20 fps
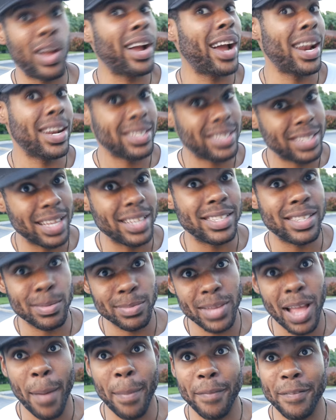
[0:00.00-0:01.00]
I gotta set some
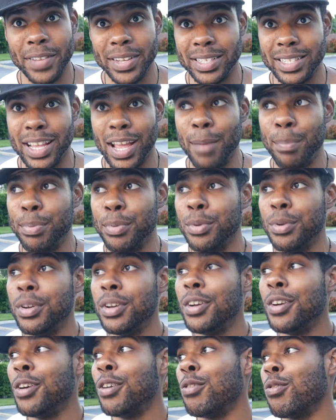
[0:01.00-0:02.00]
type of example,
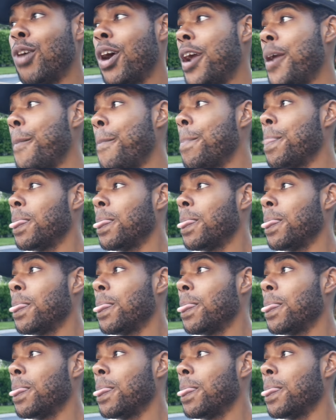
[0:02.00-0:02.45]
right?